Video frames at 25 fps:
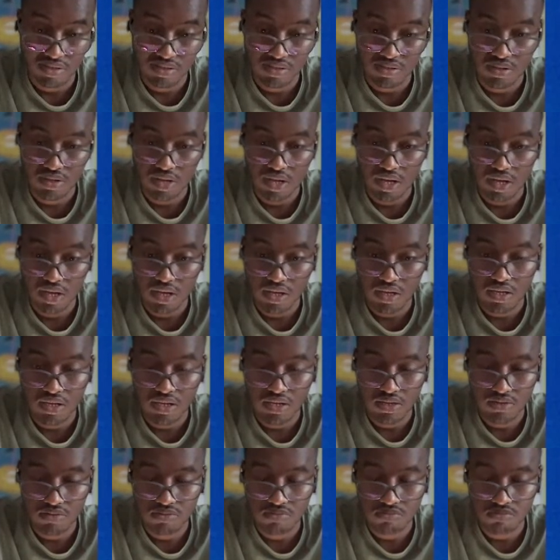Okay, it
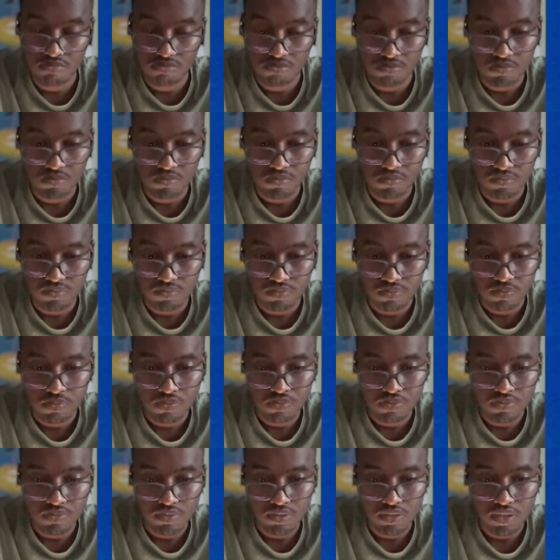is.
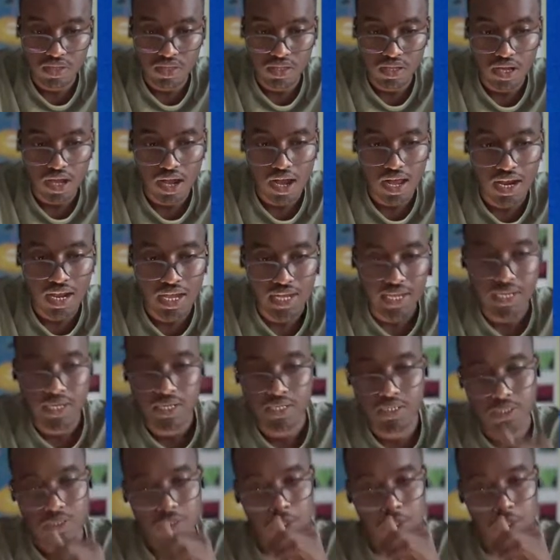I like it.